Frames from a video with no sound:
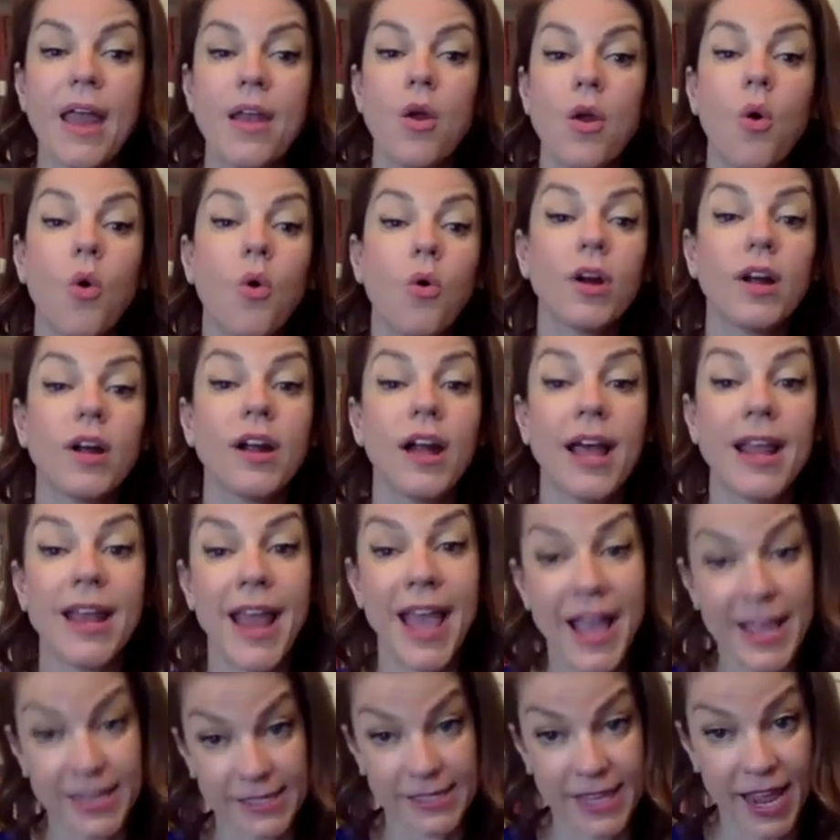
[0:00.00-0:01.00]
Or an
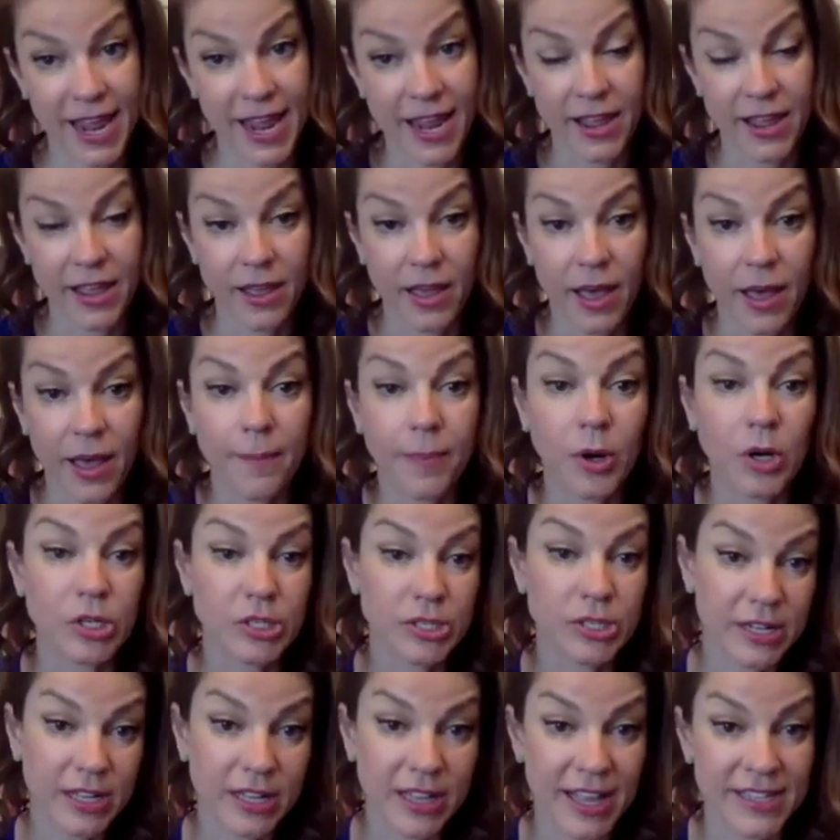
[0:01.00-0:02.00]
essay, a
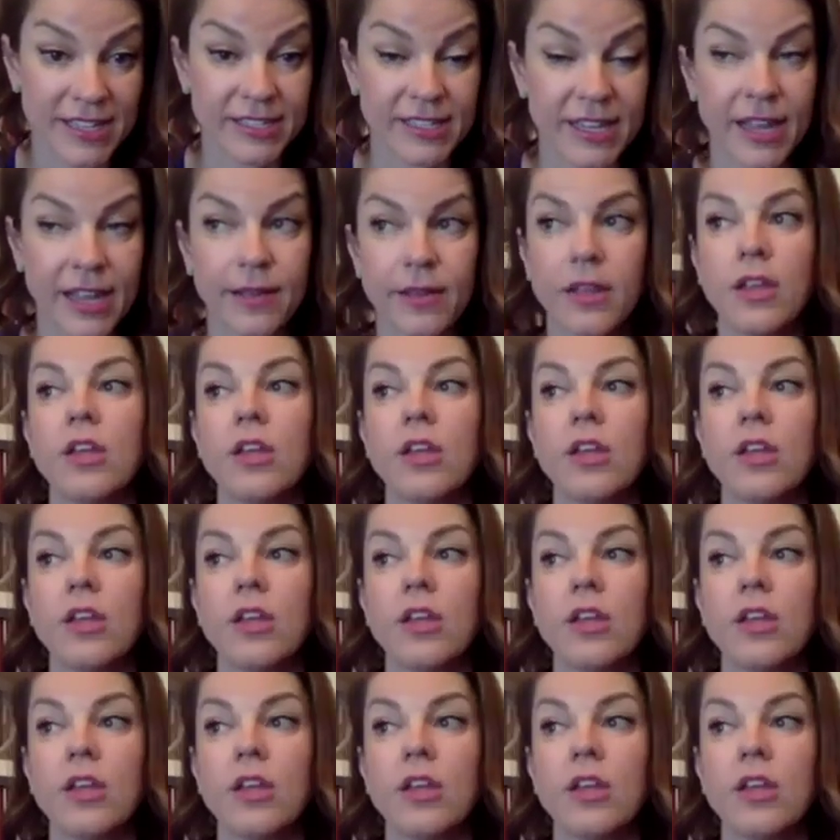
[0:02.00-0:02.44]
personal essay.